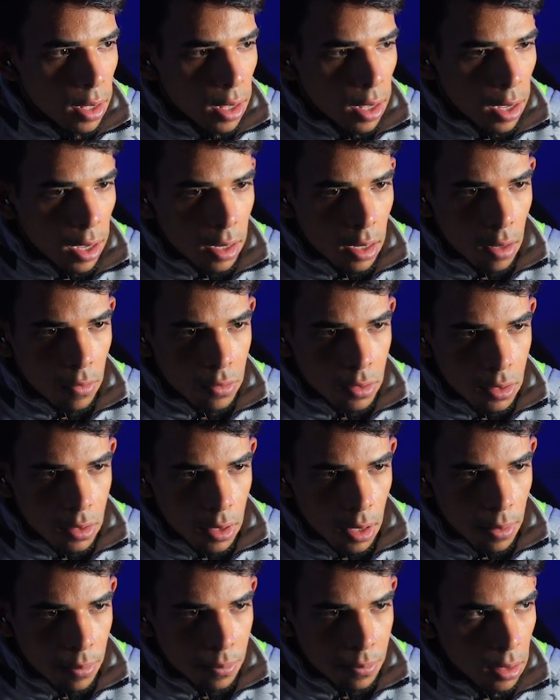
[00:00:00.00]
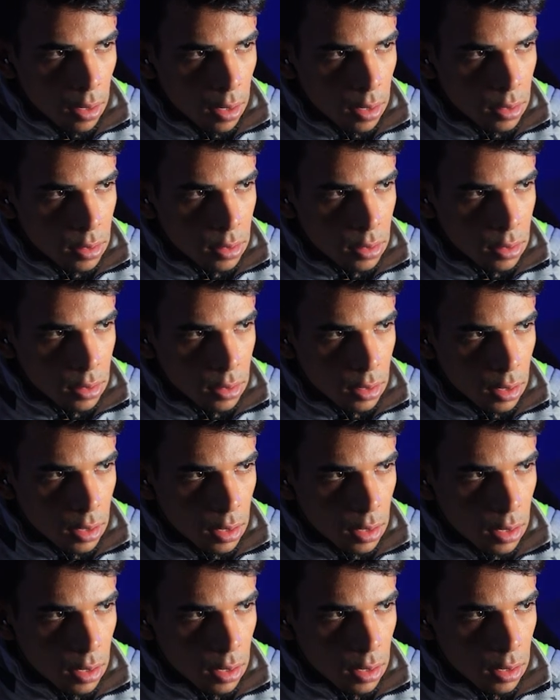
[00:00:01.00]
And after that, let's
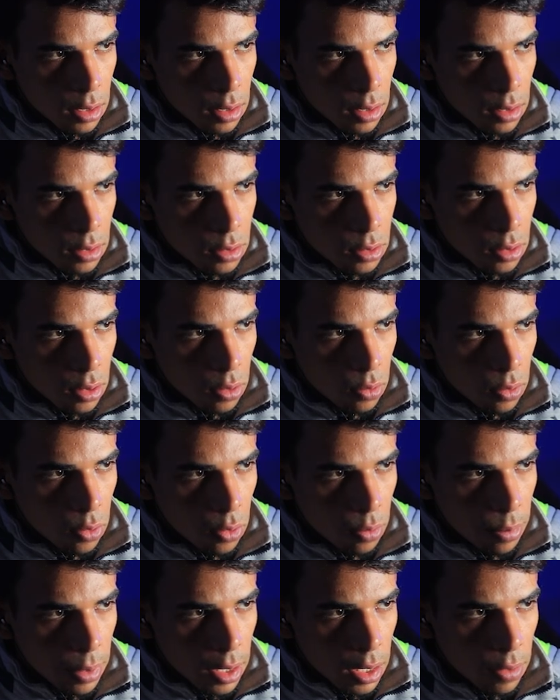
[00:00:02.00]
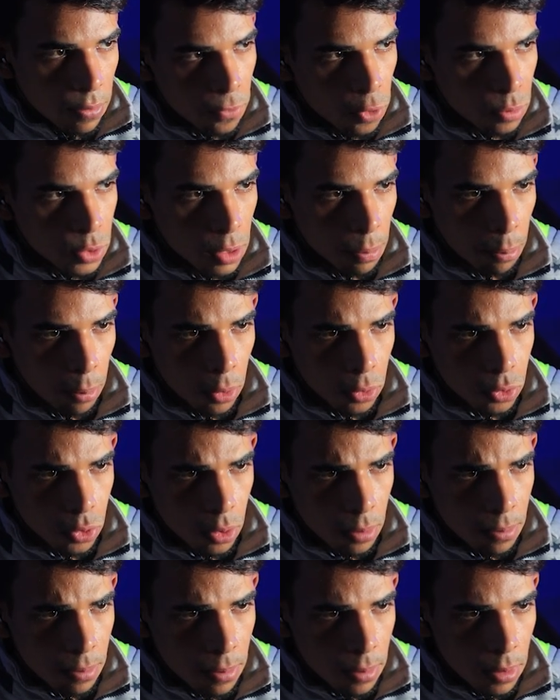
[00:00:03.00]
see, so we will make it from the
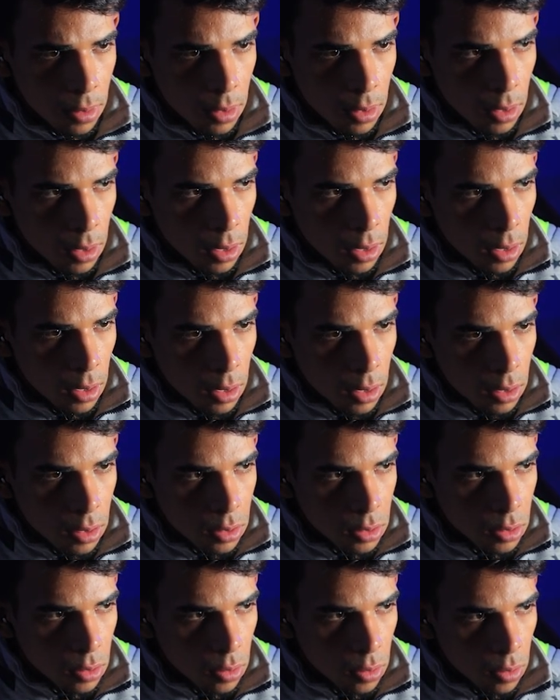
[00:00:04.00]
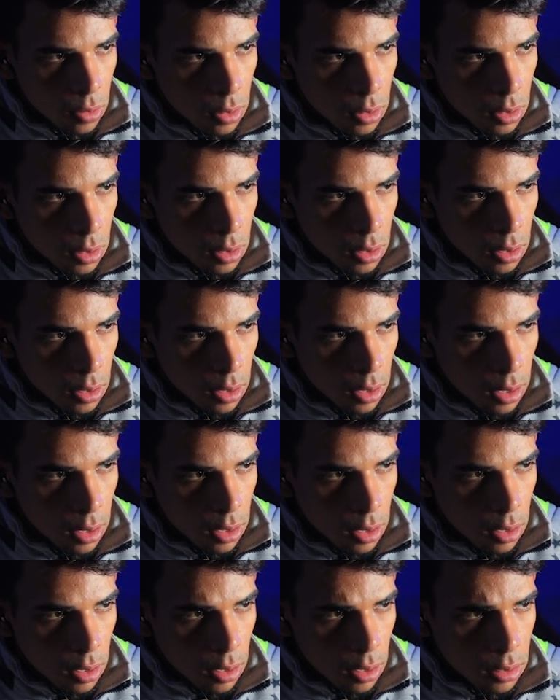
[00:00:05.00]
bottom, so
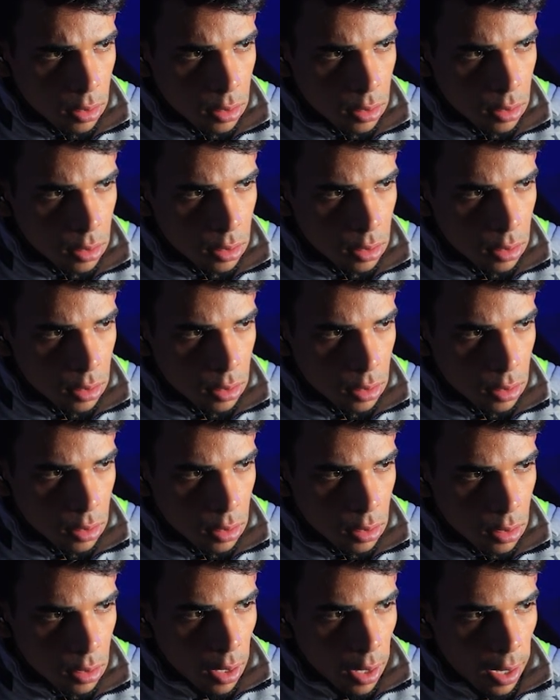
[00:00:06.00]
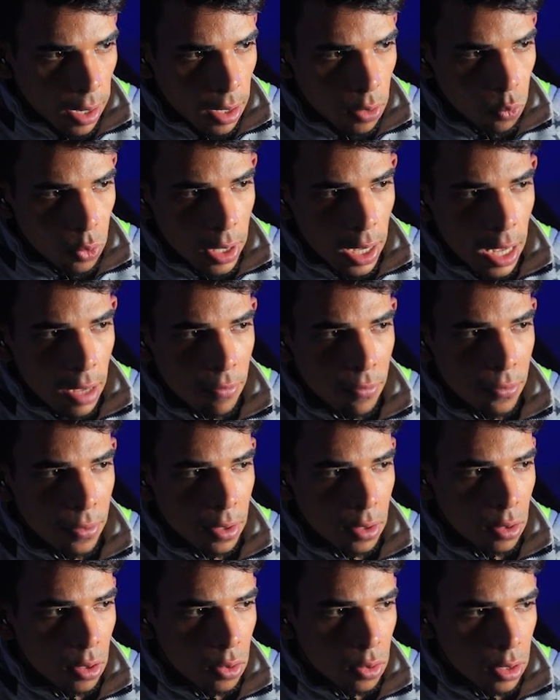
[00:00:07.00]
like this. And we have
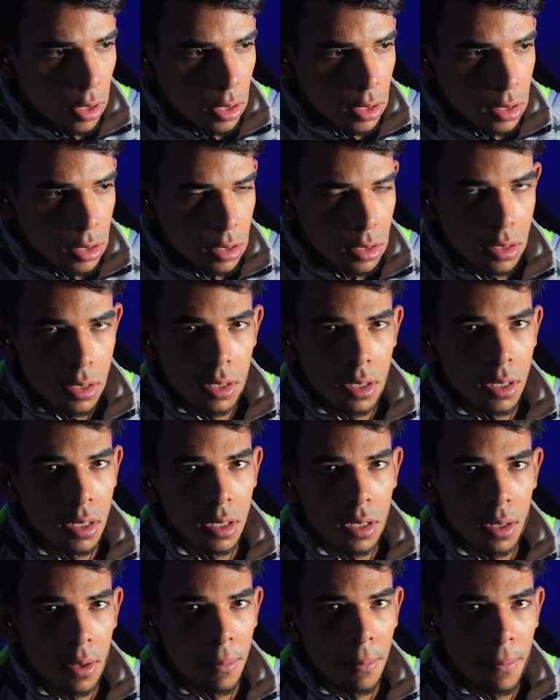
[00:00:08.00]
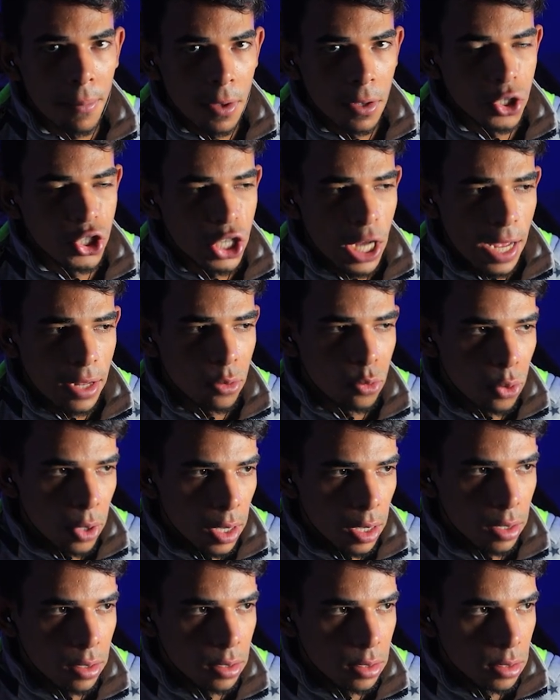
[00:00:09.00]
this shadow
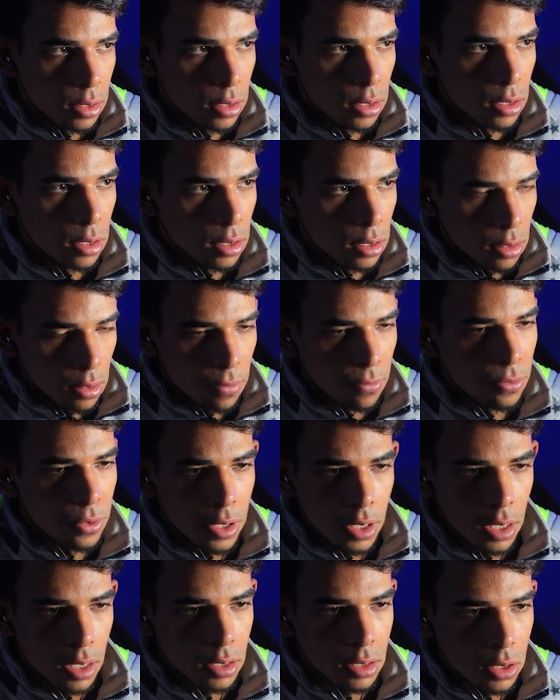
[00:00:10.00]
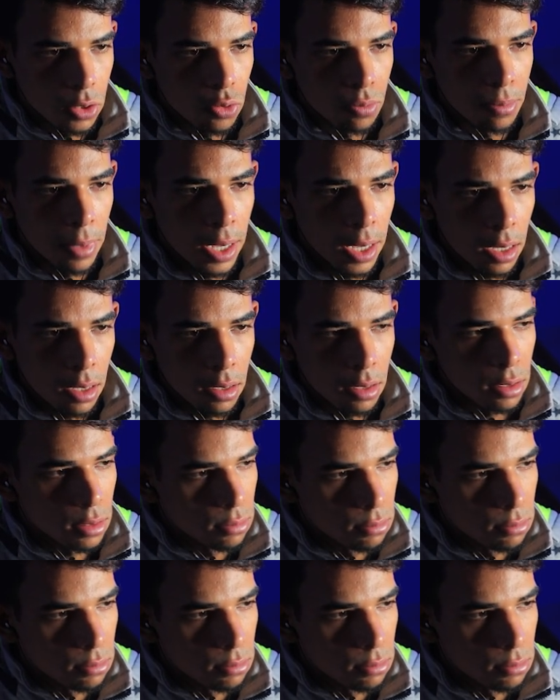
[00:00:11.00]
here, very easy to make.